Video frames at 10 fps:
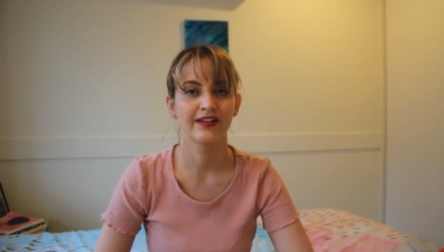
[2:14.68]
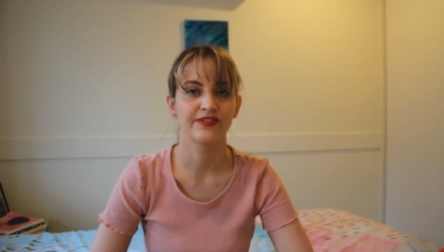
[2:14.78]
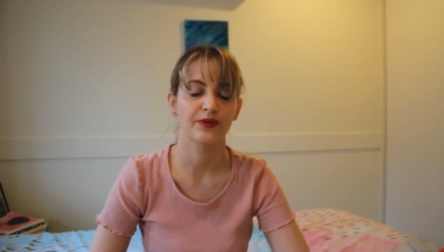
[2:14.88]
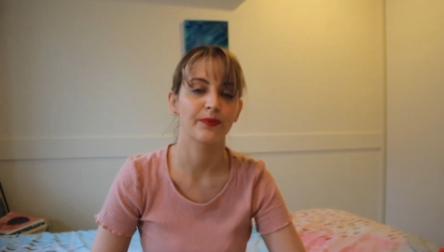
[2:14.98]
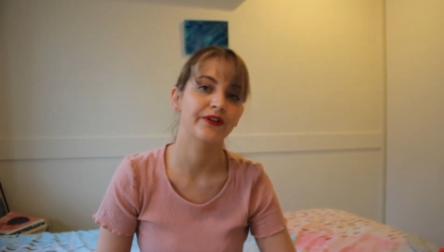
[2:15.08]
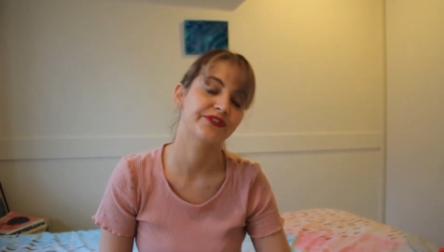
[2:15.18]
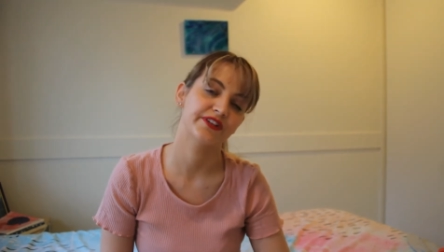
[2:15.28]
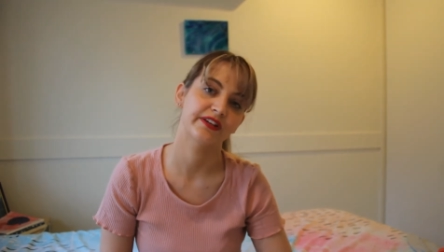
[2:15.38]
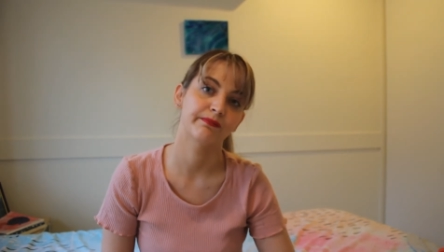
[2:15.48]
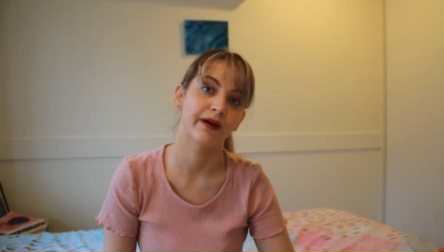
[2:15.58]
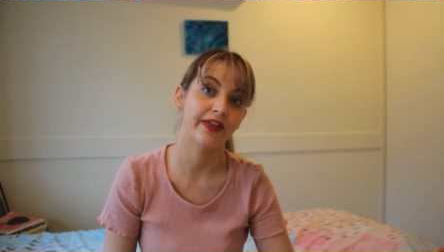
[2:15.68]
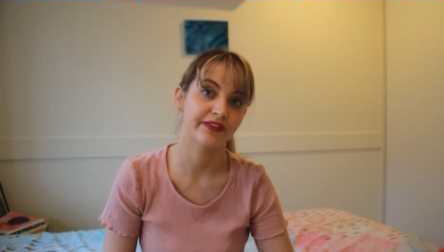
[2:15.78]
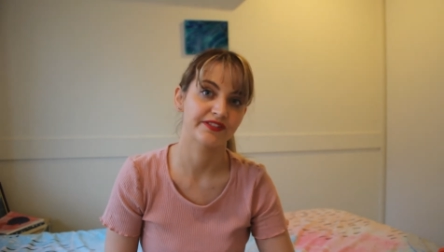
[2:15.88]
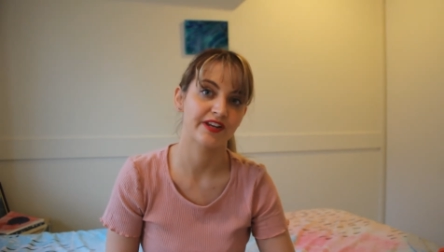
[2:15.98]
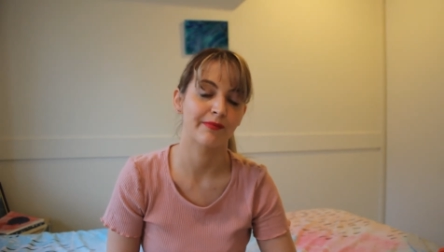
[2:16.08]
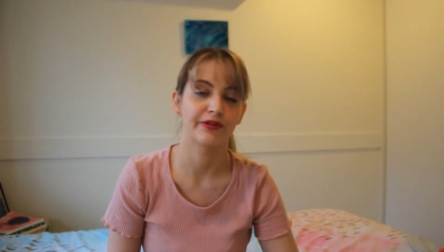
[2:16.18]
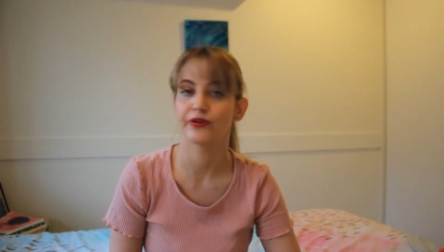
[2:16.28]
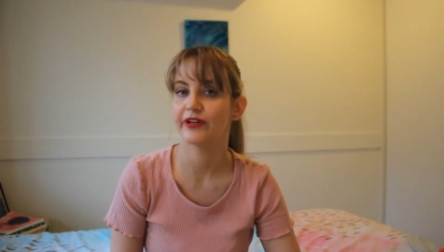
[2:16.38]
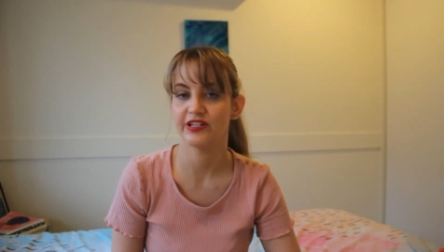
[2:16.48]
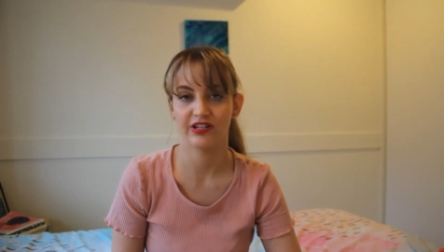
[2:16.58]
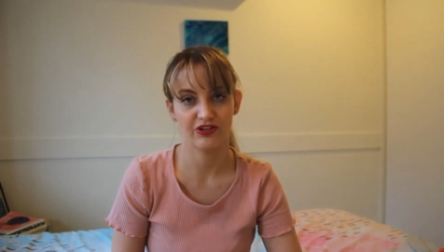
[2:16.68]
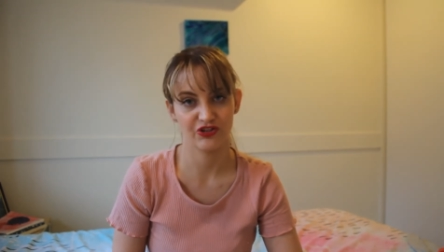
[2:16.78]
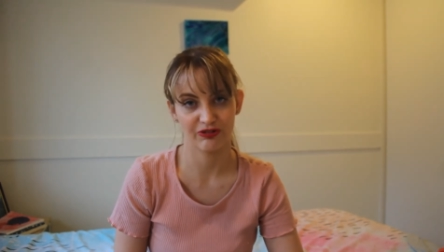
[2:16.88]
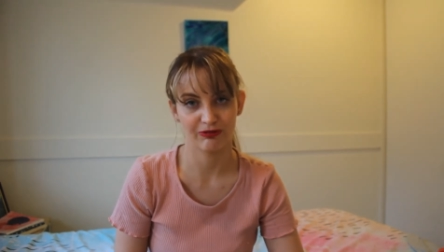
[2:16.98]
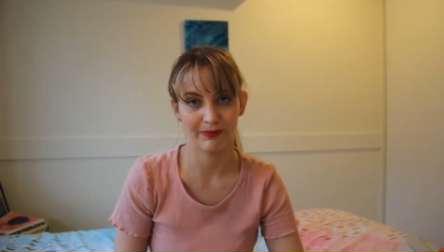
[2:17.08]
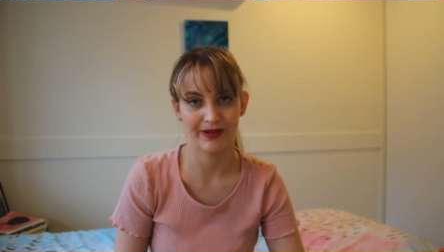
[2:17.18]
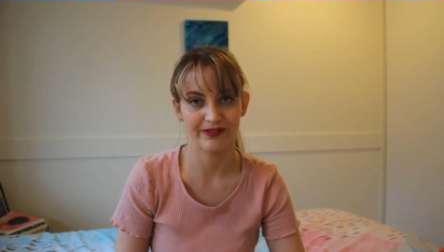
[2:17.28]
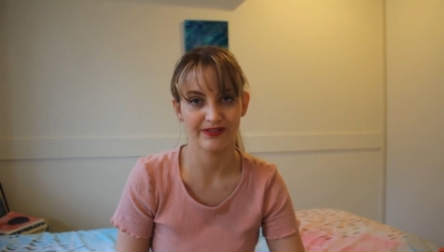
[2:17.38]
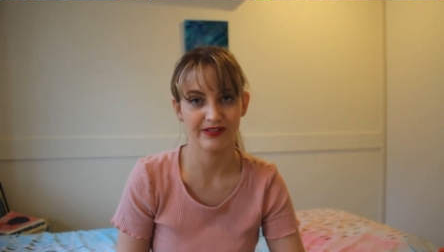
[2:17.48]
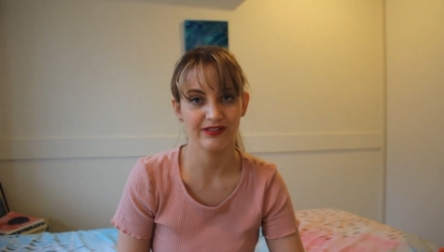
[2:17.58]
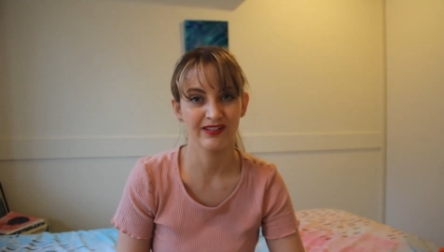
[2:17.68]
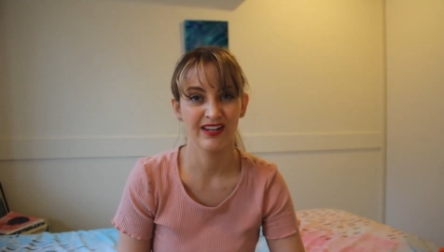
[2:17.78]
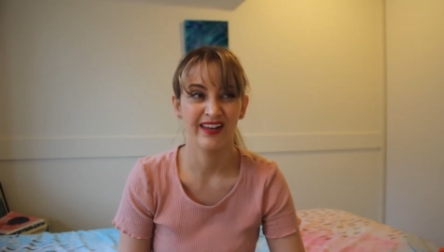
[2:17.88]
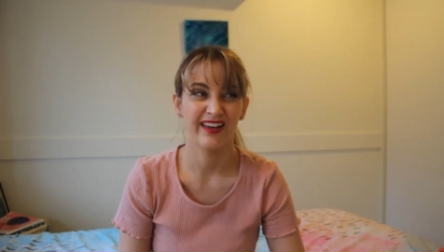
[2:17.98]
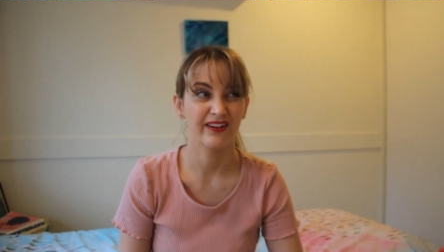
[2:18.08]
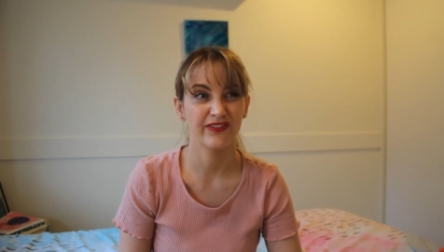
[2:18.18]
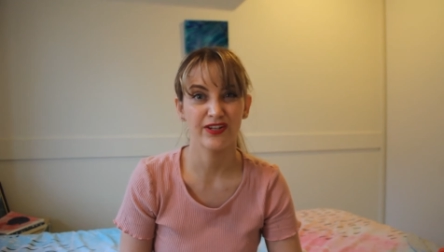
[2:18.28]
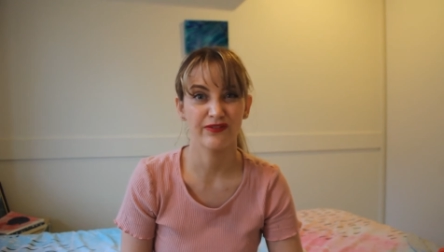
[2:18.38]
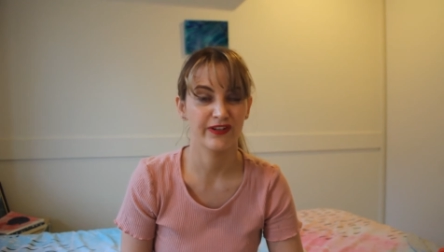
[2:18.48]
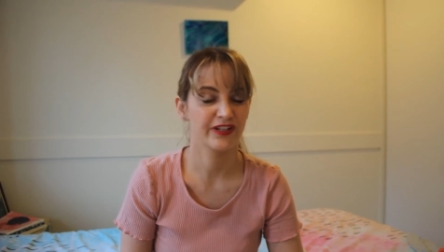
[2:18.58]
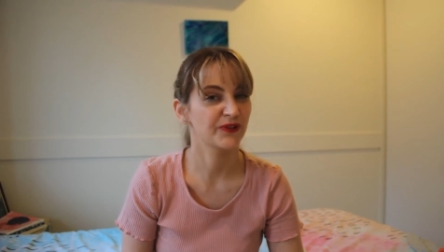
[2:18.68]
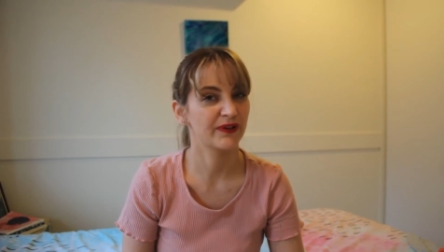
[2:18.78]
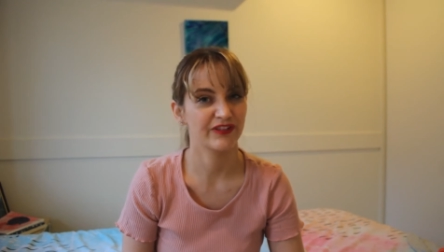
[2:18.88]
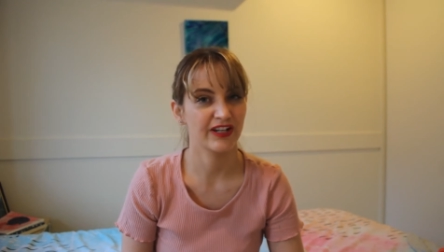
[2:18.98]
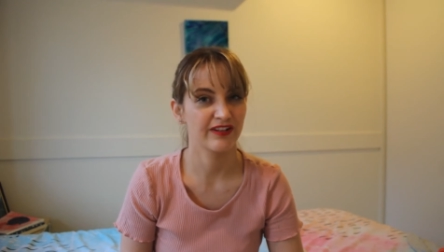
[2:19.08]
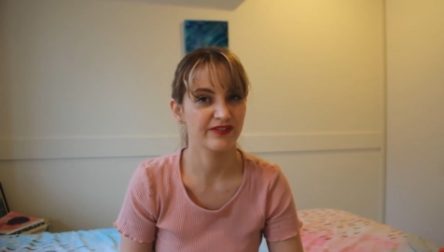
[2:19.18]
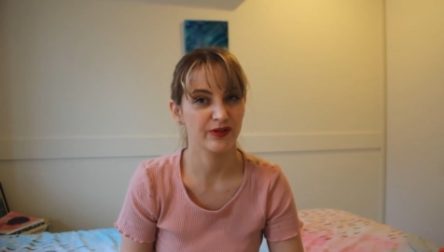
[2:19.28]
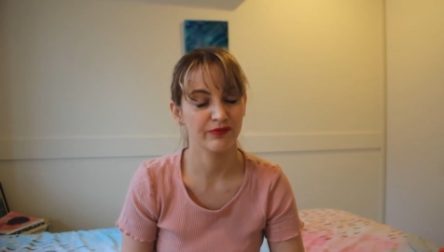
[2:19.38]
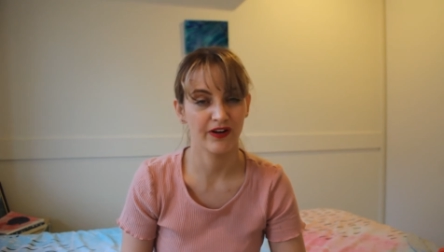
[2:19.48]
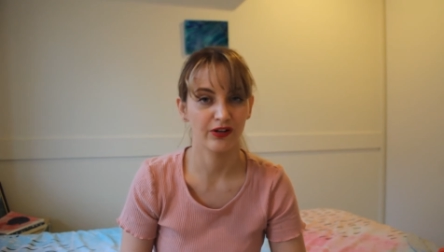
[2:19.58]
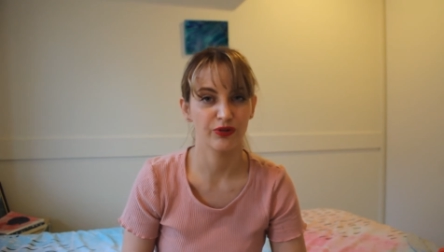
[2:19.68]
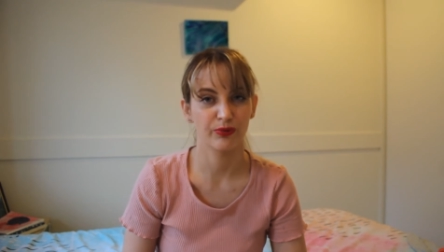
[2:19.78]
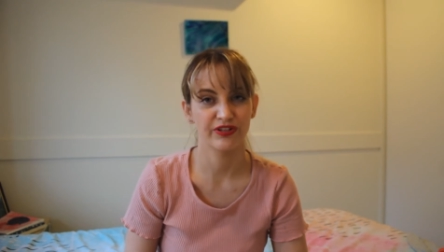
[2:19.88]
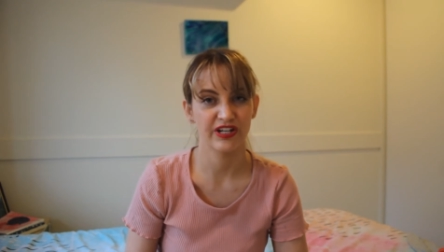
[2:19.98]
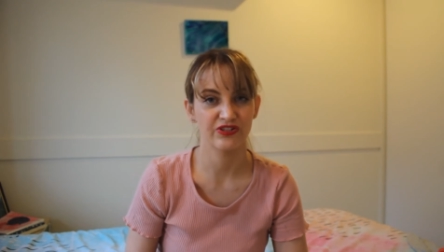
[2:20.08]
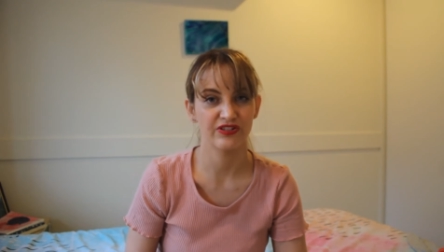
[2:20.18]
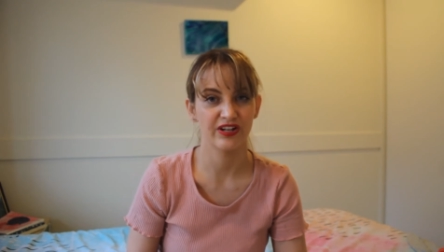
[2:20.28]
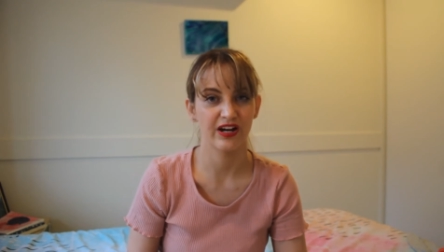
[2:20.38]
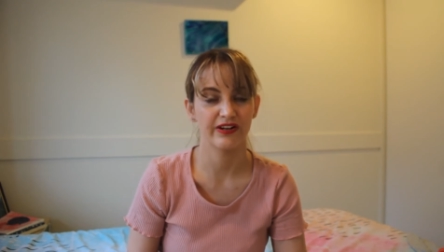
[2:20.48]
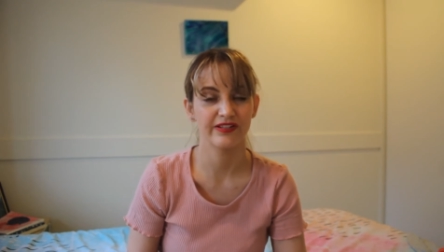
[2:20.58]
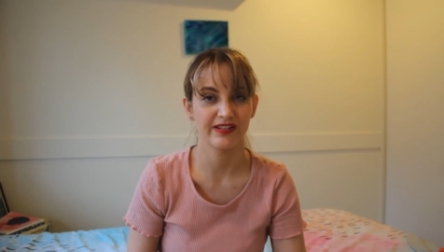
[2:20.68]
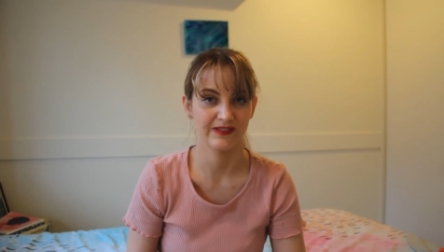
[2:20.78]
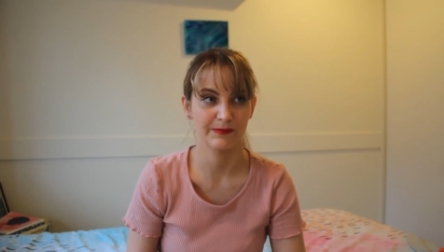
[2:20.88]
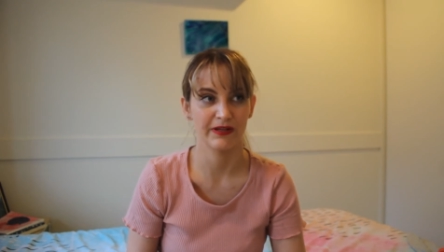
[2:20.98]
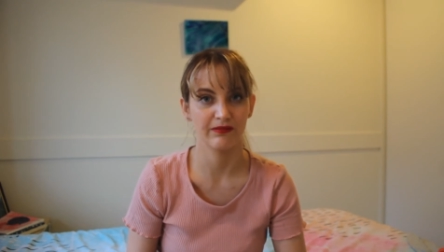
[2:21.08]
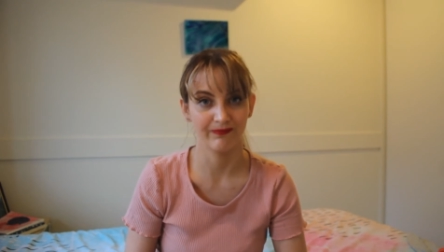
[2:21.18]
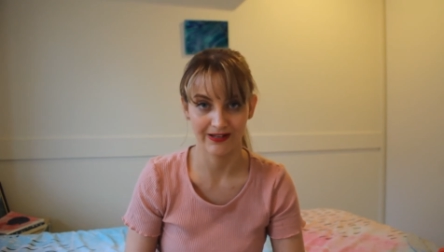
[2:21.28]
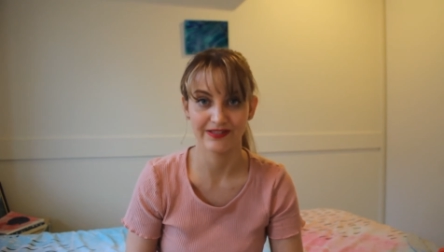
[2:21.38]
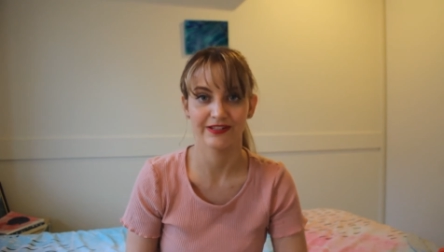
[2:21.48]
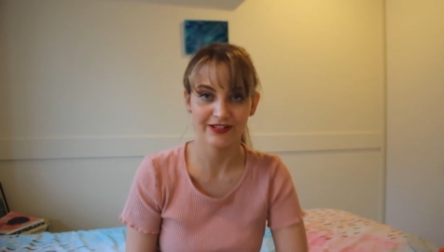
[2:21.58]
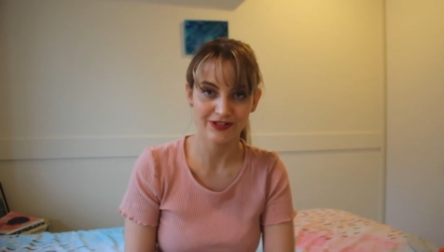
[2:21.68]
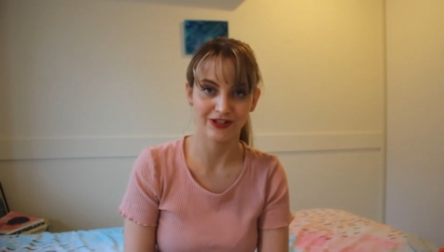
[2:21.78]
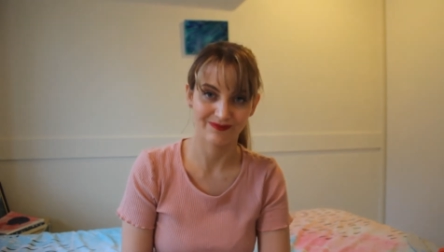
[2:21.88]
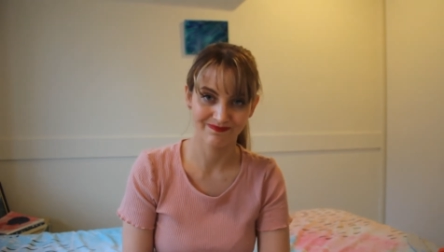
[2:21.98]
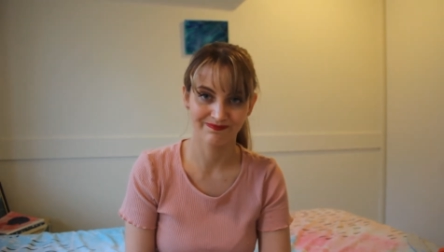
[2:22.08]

So whilst by this time I'd already done general medicine, every other video I've done so far in the Rotation Diaries has been as an intern.